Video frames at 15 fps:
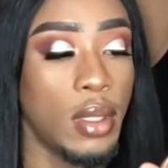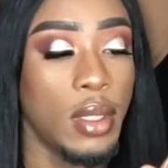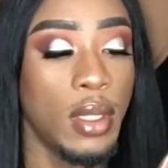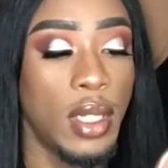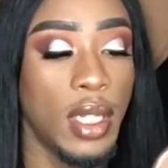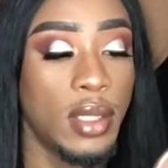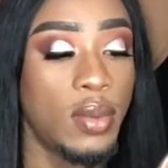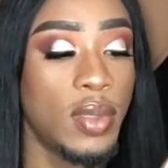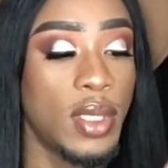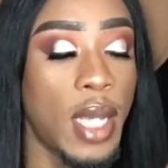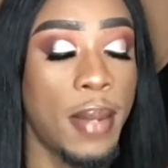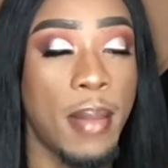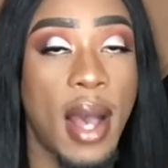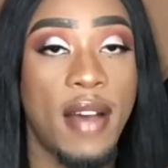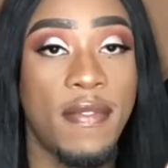This was
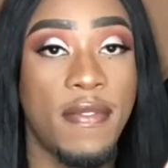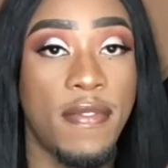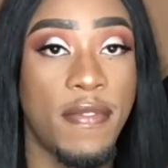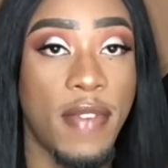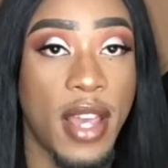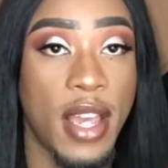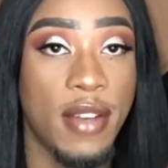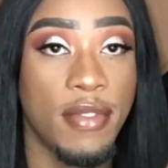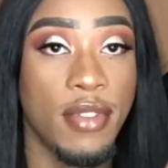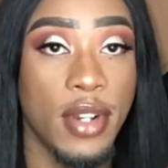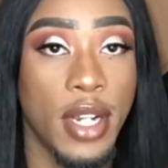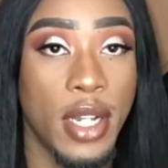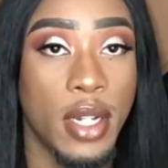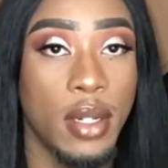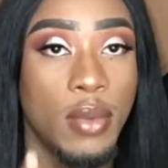like my
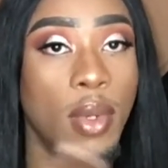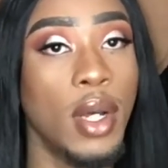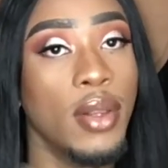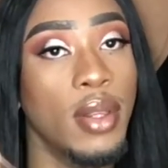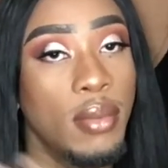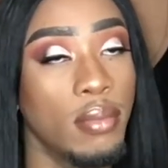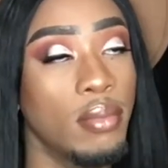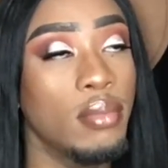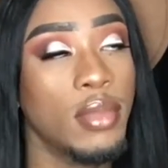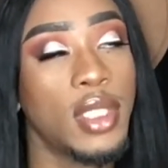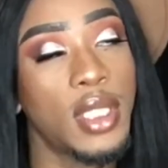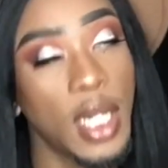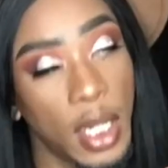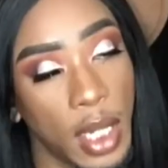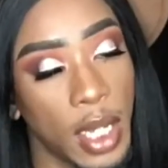favorite, well
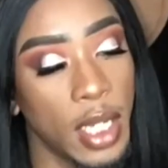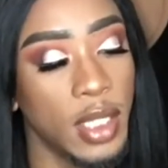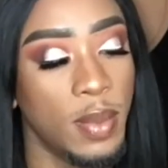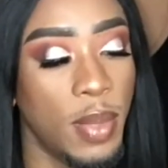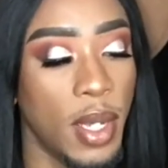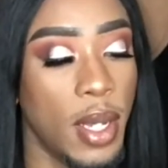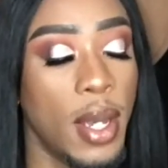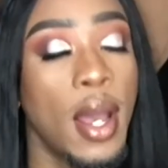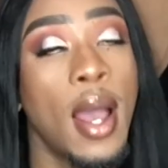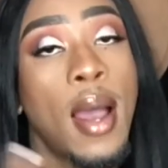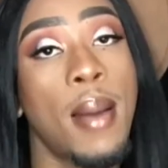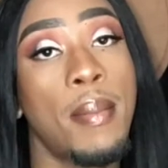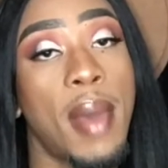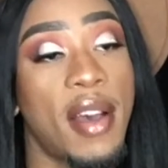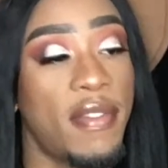still is, but
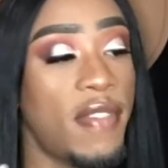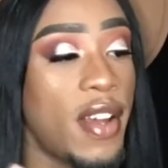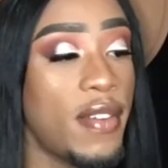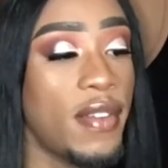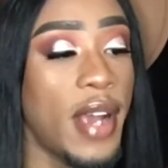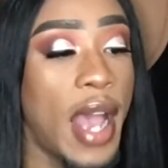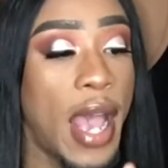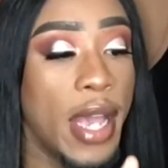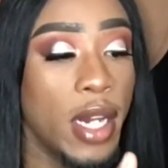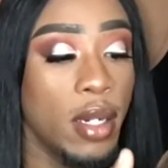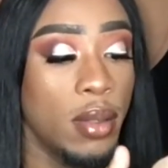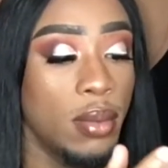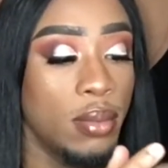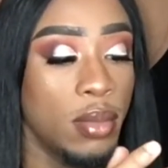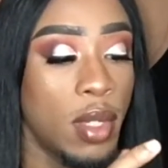my favorite
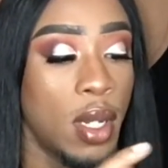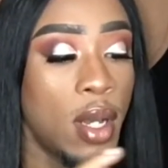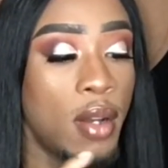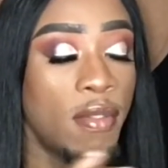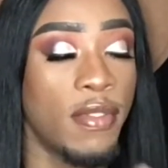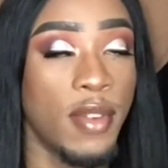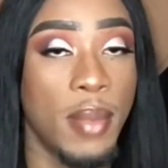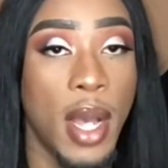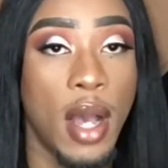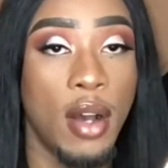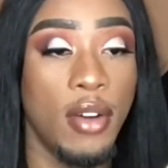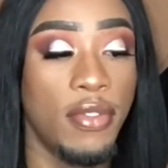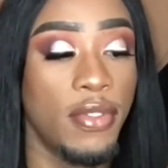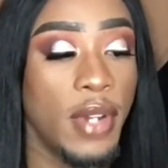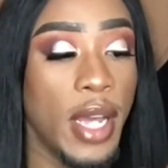item from
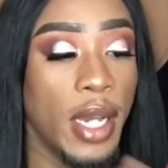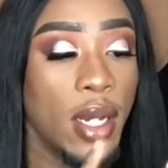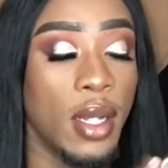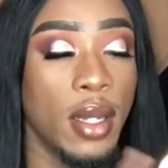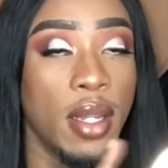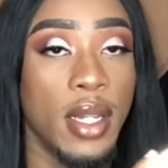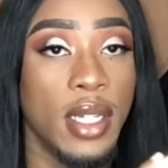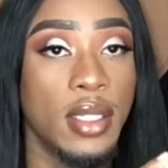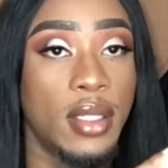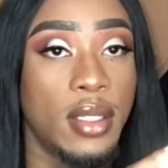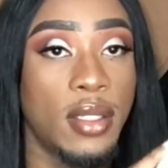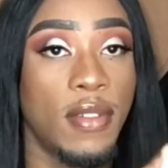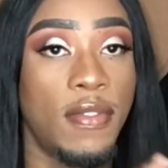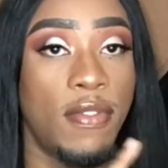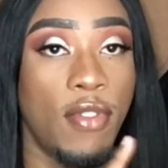e.l.f. Like
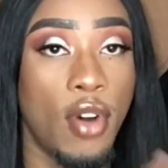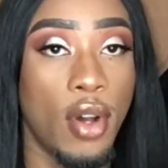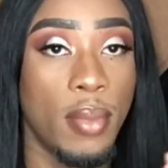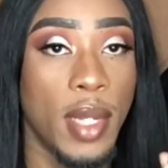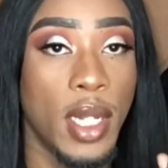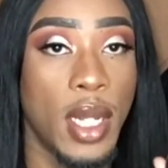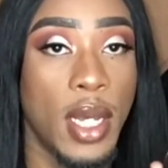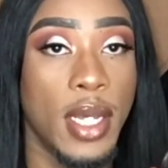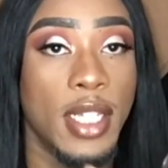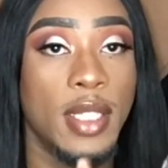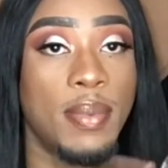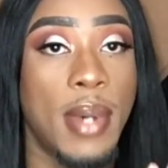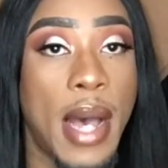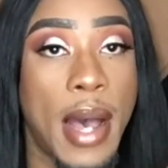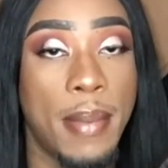this formula is
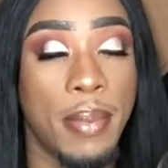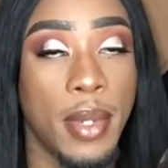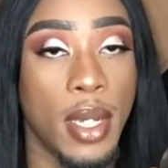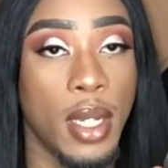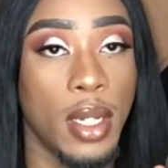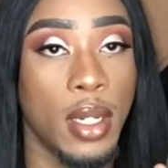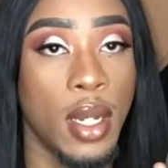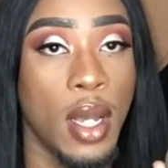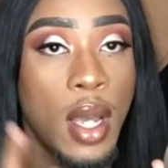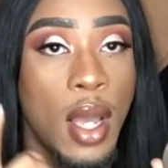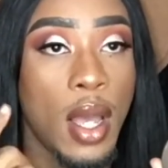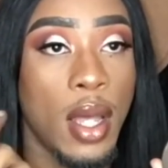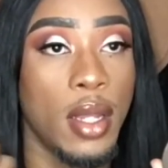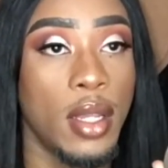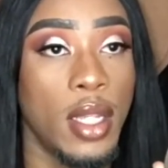popping,
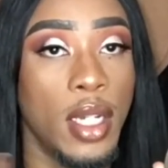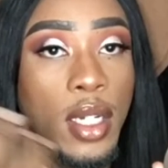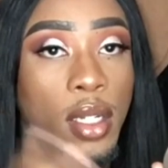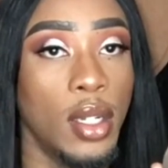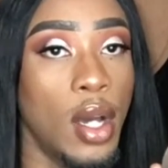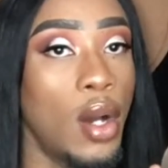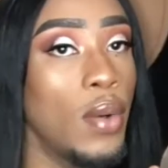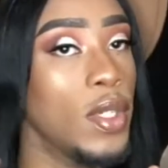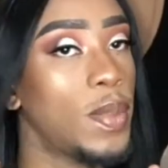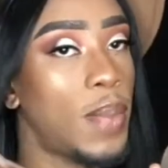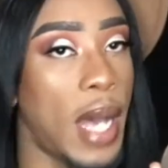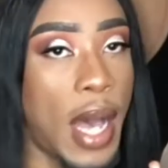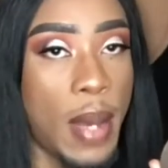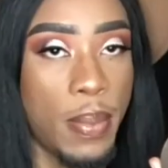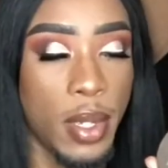the glow is
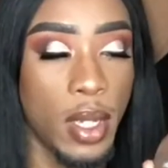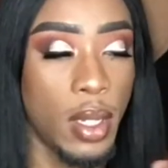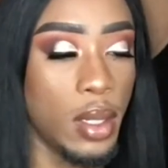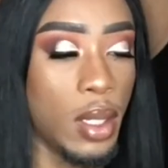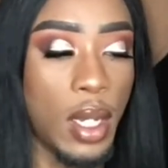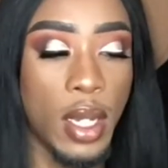popping.